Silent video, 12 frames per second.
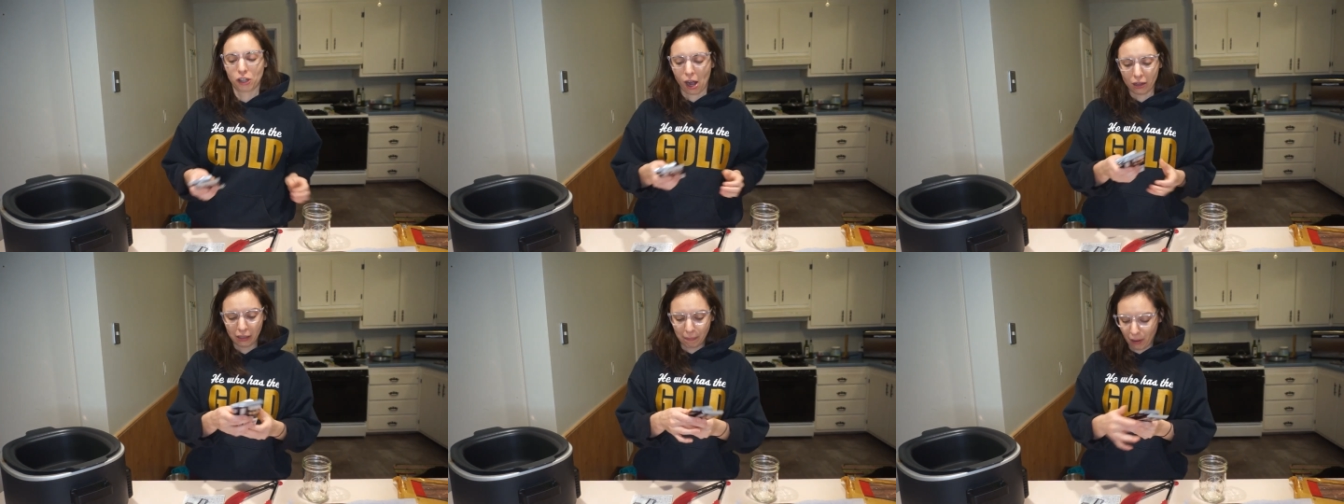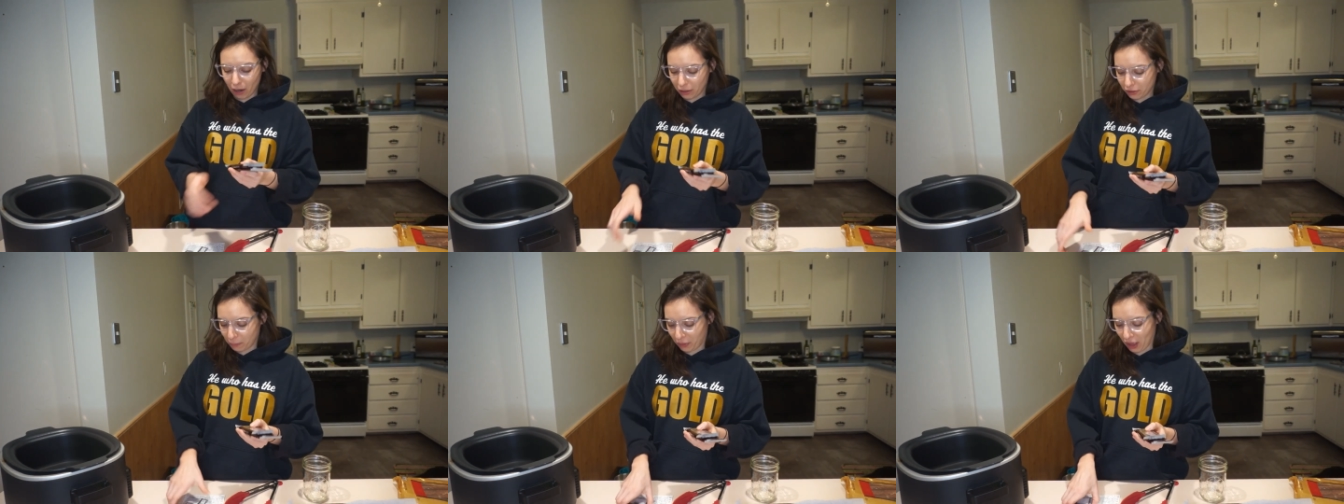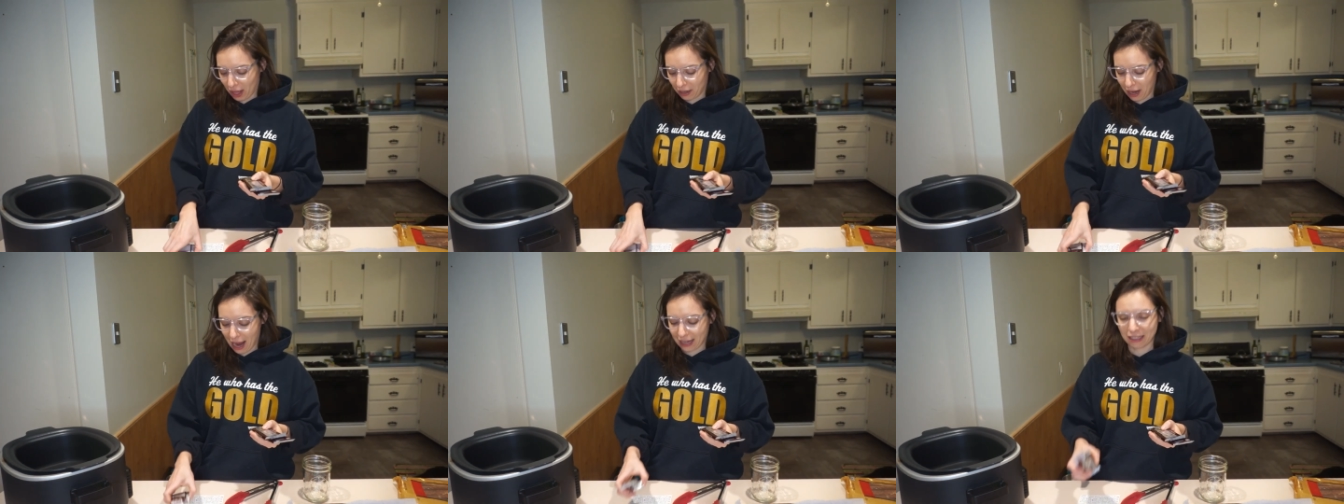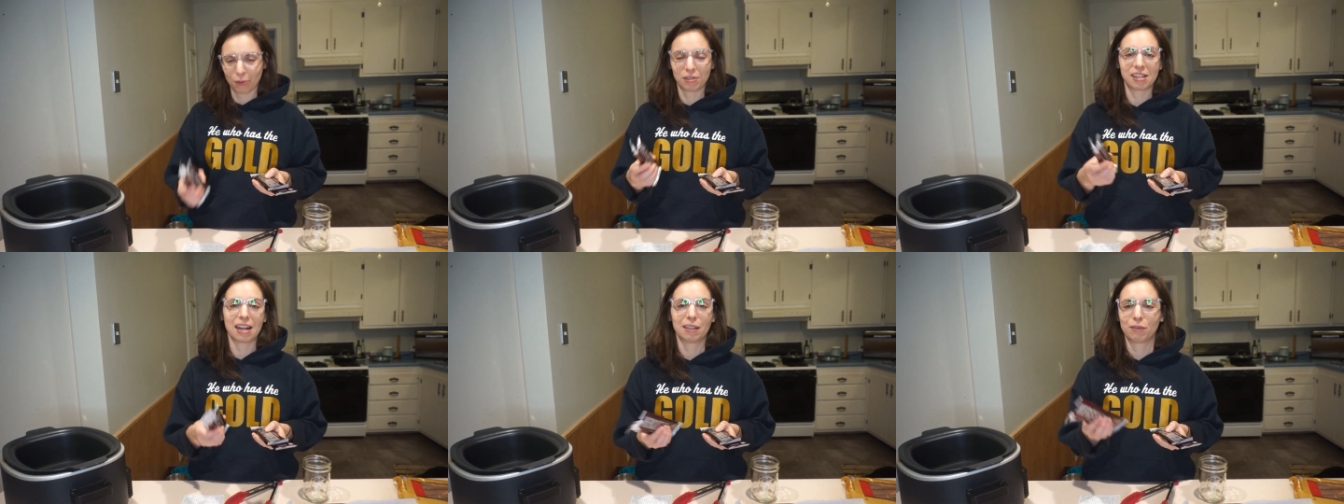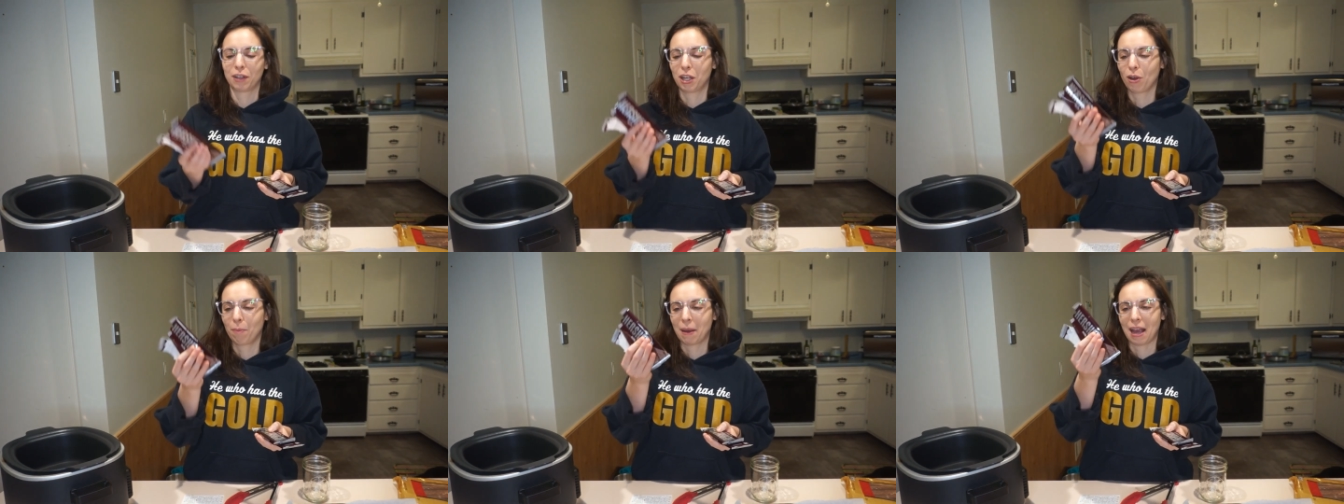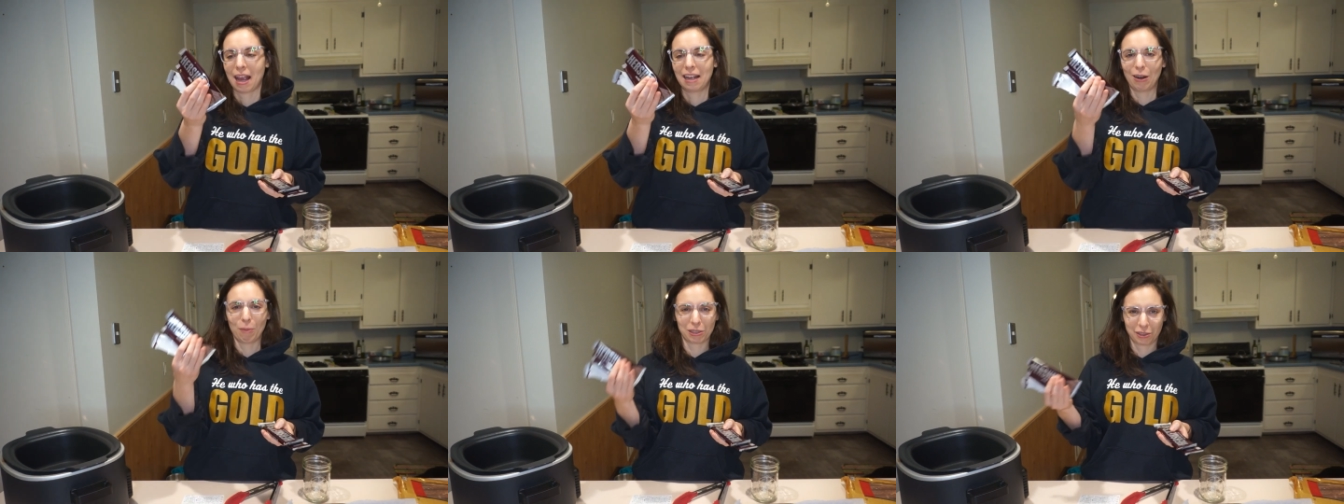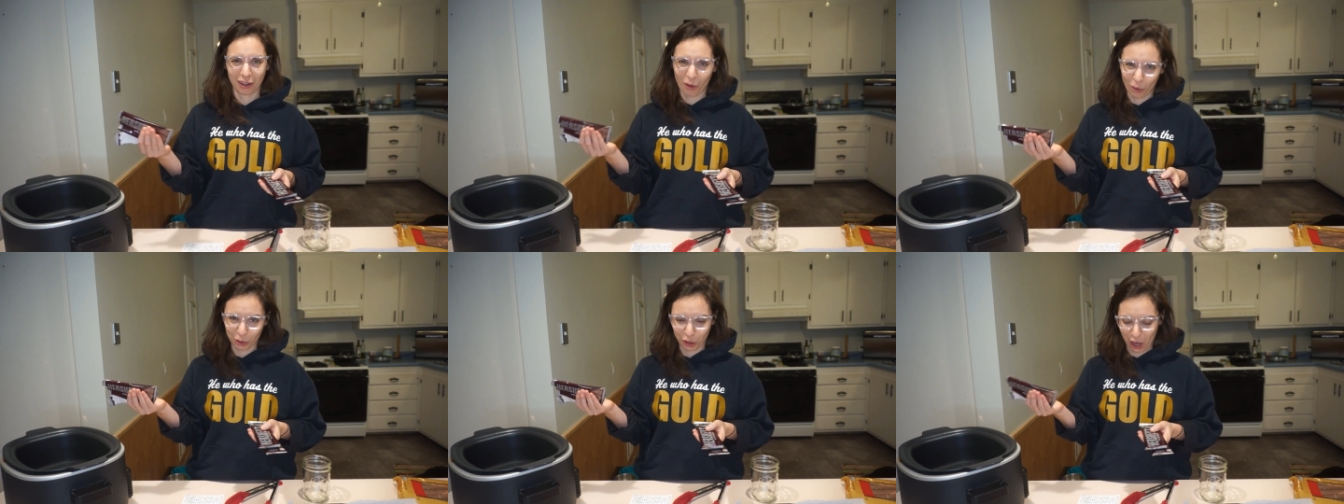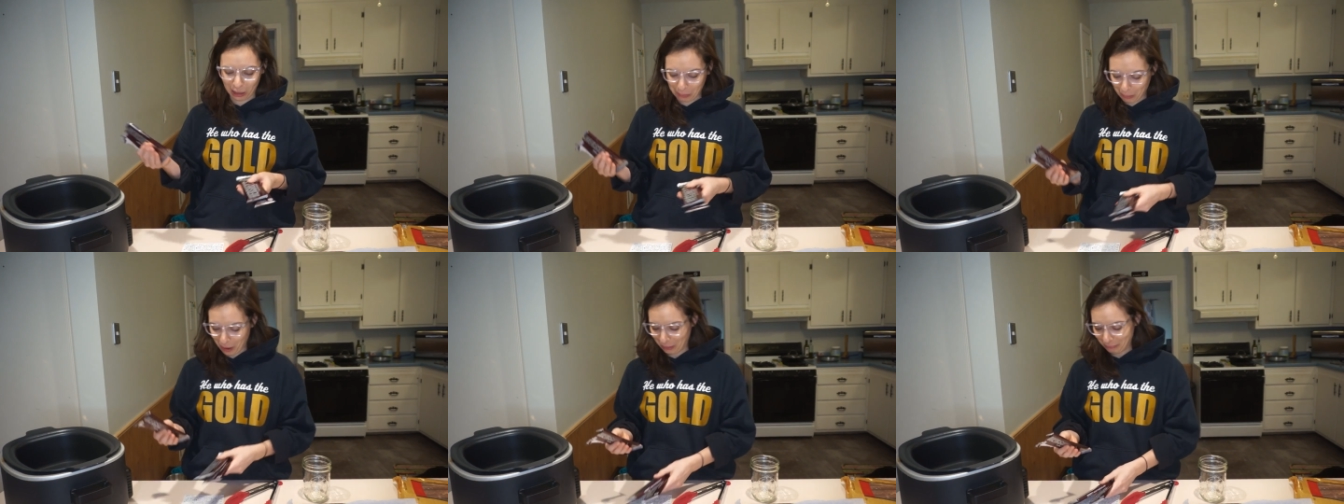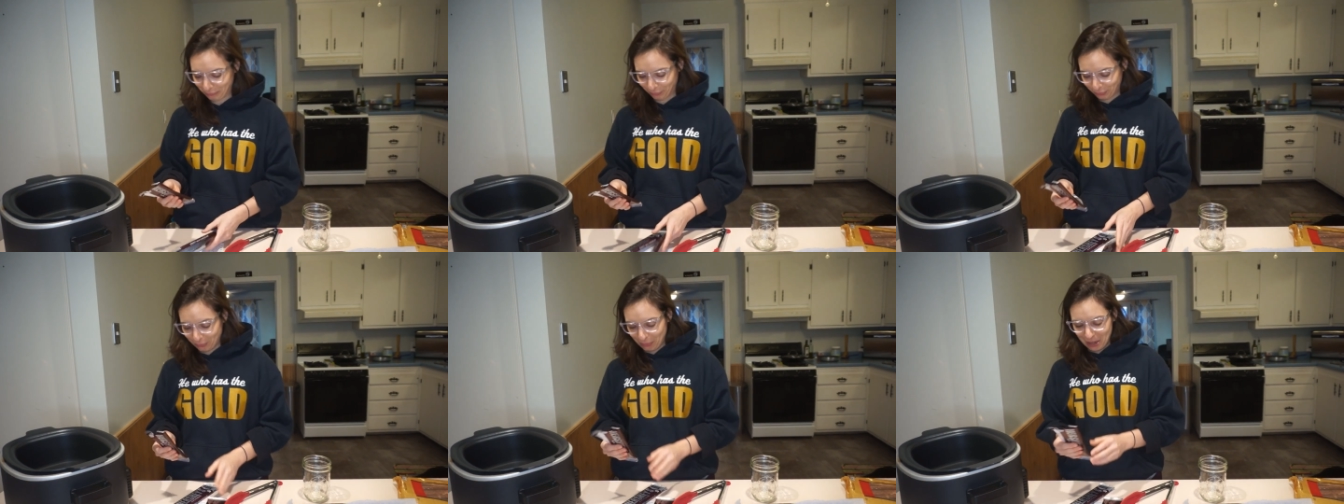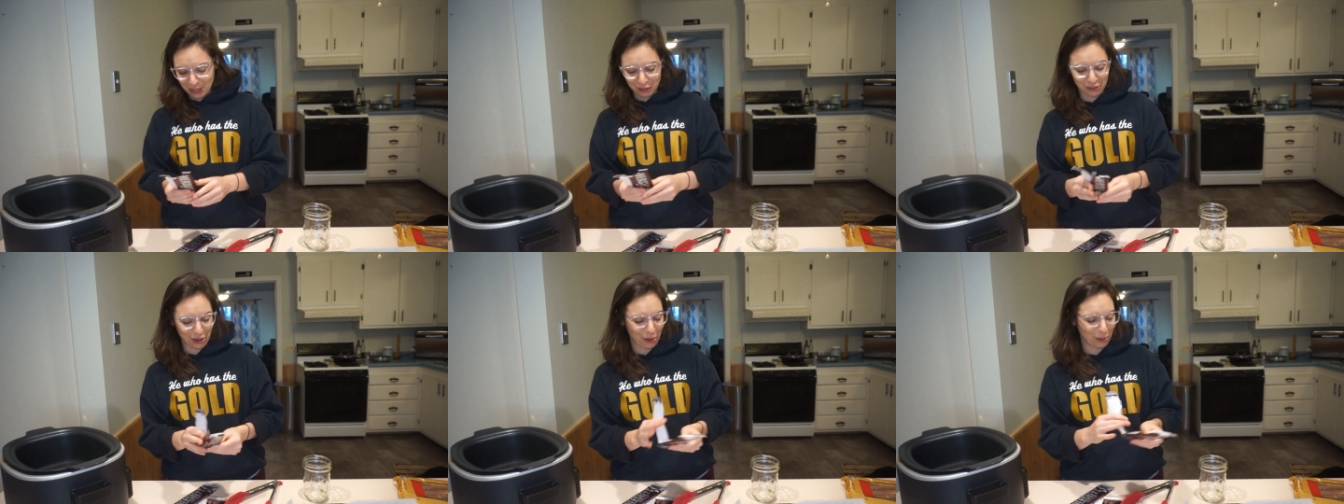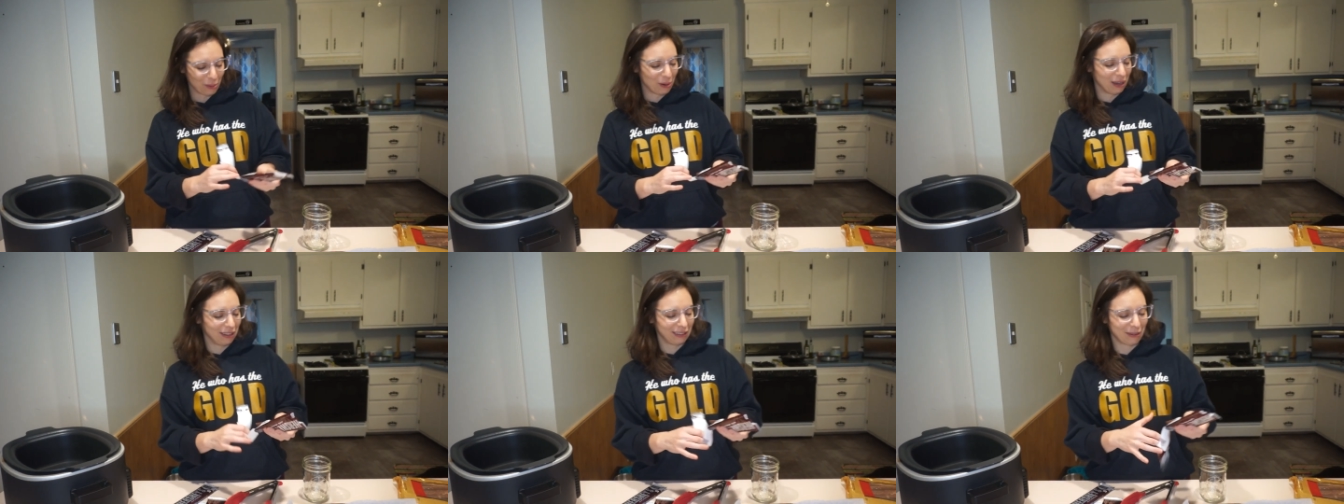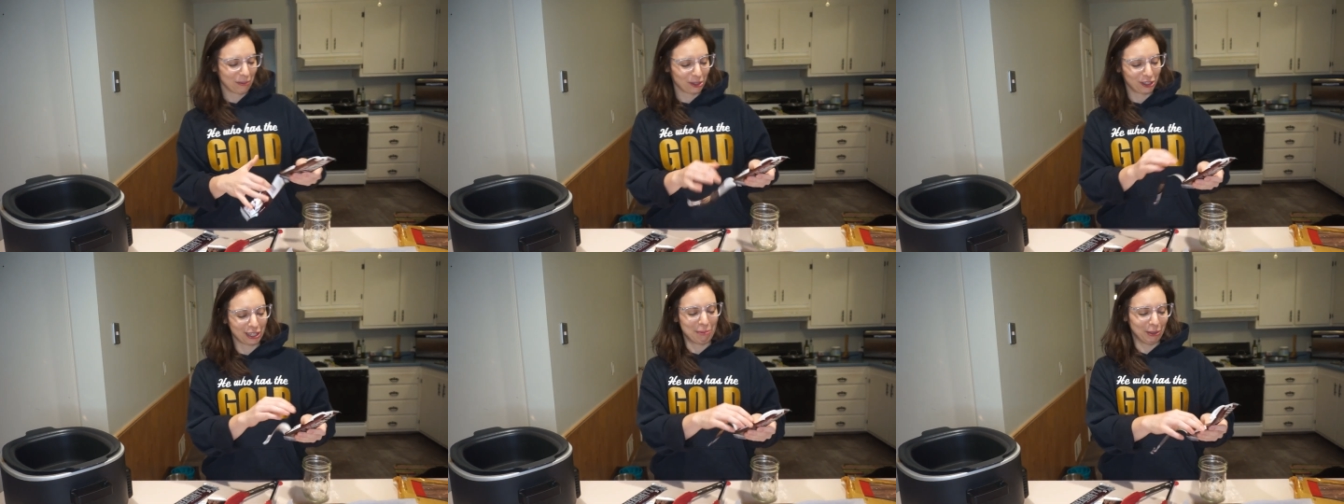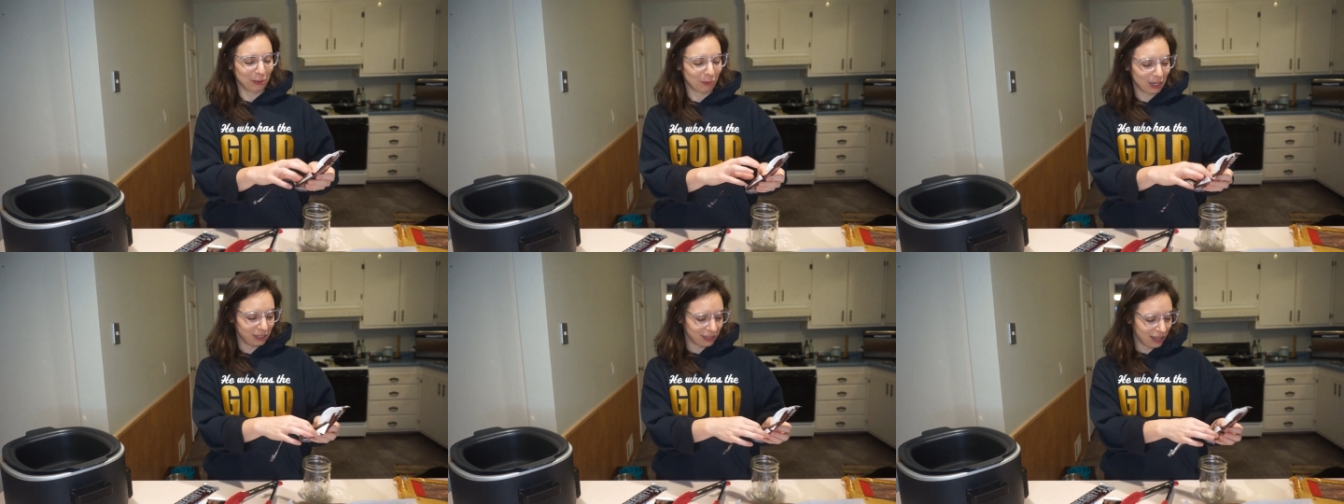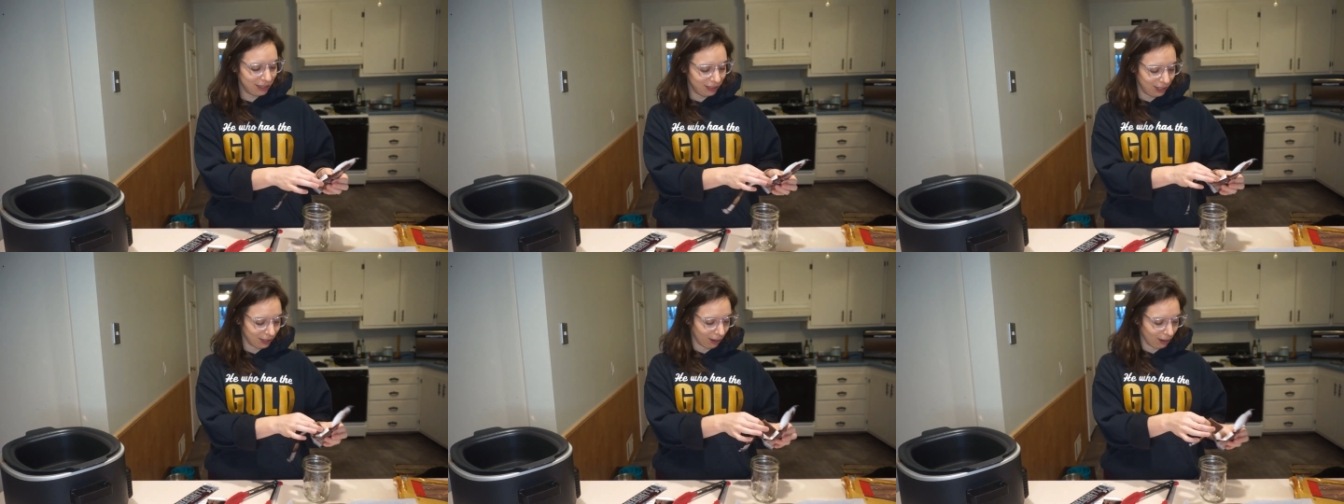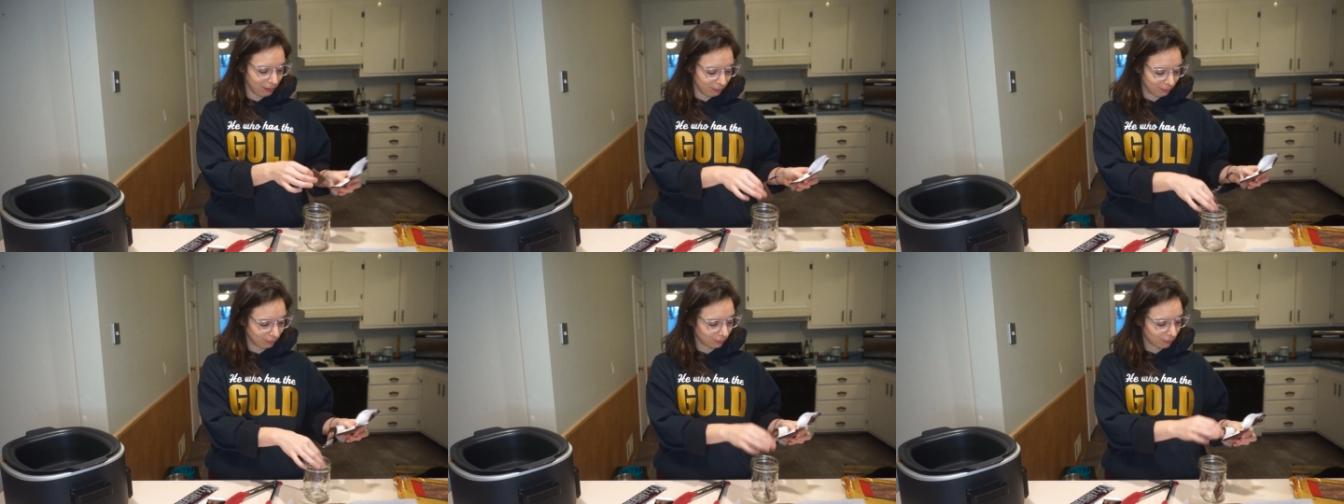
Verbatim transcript: chocolate bars, but then as I was setting this video up, I ate almost a whole chocolate bar. So we're just gonna put the rest of that in here.